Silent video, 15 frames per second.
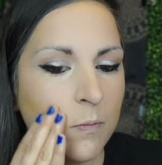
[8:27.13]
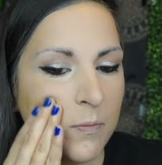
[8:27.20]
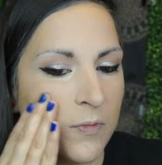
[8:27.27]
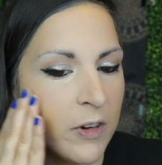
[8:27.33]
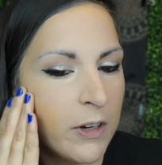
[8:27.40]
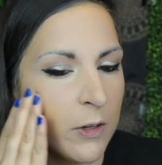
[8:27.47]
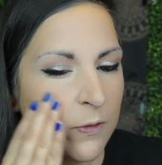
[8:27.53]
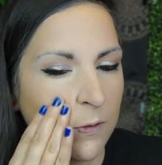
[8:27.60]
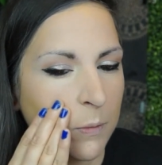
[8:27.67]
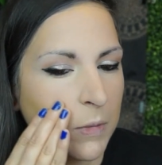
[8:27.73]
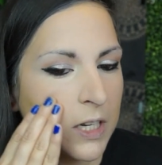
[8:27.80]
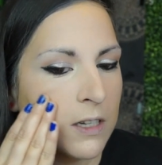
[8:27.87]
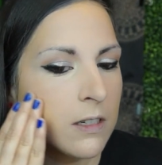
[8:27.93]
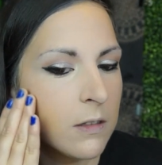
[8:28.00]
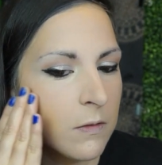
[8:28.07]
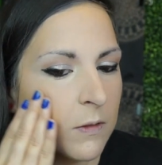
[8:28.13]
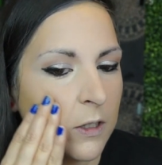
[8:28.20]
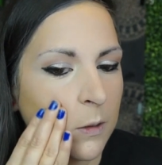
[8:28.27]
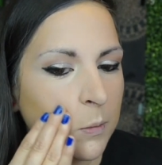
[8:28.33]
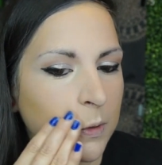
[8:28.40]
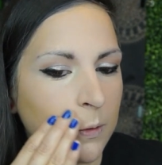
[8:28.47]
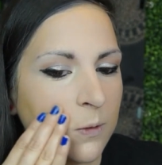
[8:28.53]
very feminine, very
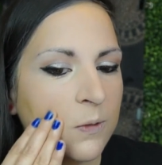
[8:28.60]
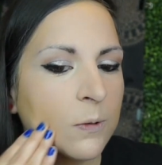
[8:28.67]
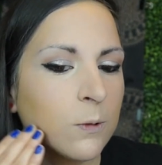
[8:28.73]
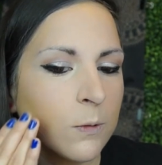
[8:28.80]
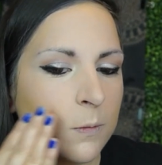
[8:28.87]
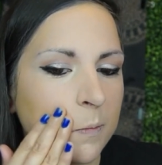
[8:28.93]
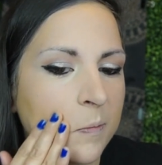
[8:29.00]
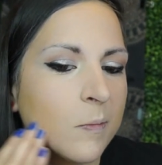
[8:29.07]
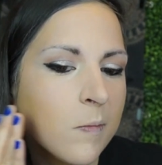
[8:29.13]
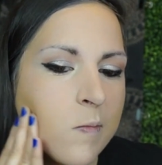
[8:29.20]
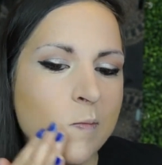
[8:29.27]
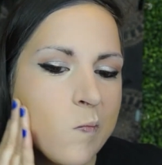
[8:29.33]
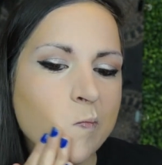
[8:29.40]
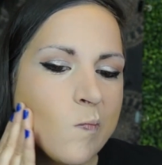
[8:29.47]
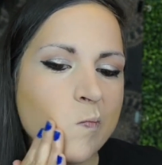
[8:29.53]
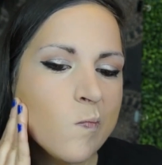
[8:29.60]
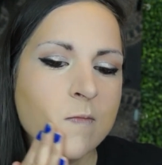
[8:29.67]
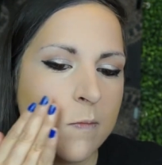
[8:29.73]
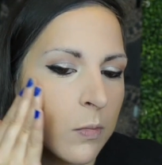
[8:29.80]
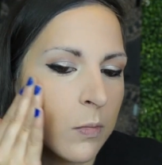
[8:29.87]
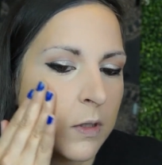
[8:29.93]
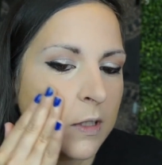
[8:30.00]
beautiful.
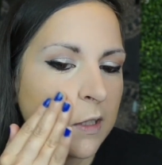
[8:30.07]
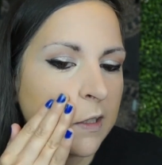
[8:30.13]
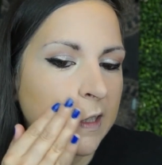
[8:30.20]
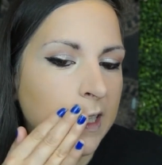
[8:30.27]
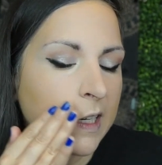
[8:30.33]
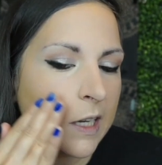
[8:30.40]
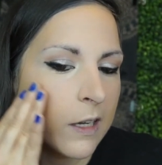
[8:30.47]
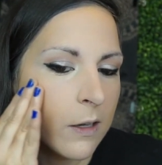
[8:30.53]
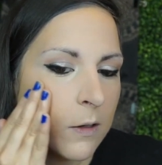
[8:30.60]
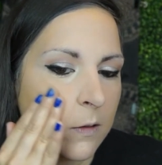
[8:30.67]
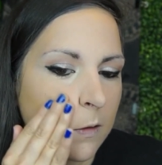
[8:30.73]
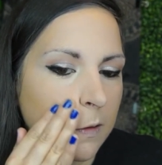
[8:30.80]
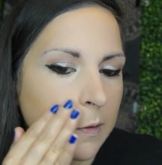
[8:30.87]
Blending that out.